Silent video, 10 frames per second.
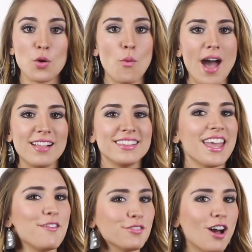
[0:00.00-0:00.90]
Well,
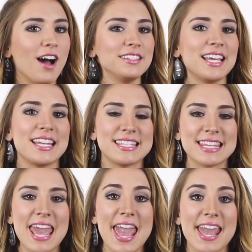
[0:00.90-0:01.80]
if content
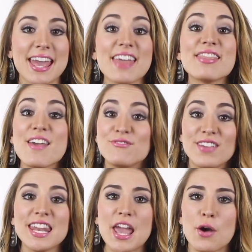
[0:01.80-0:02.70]
is king, then
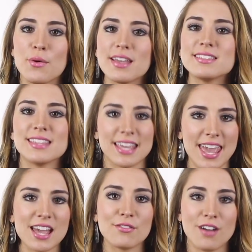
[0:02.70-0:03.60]
video is the
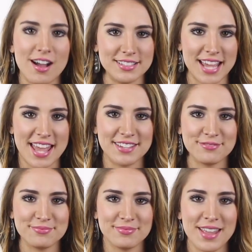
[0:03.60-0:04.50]
king of content.
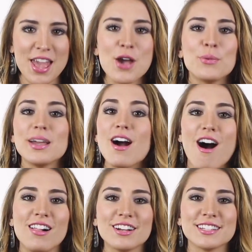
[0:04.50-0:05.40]
We
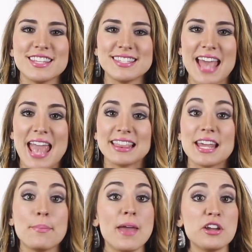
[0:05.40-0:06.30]
all heard the saying
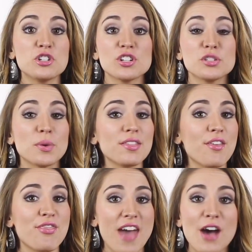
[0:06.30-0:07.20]
that a picture is worth
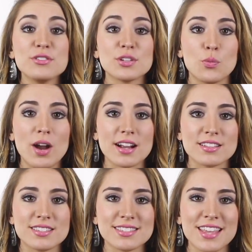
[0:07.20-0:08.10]
a thousand
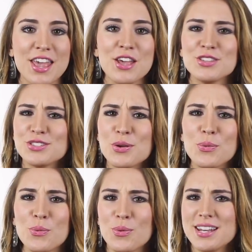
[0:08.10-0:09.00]
words. So,
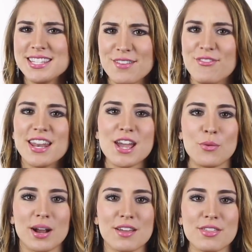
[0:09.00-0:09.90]
what is a
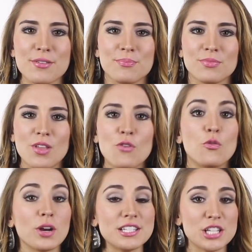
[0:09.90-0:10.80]
video worth?
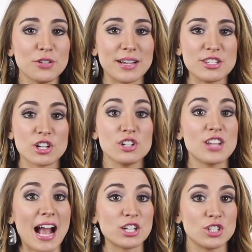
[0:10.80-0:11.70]
Forrester
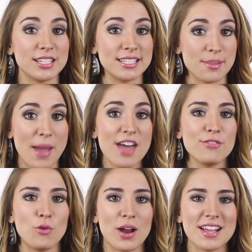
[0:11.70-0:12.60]
Research actually did the
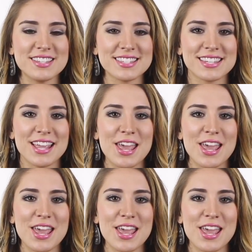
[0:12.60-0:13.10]
math for us.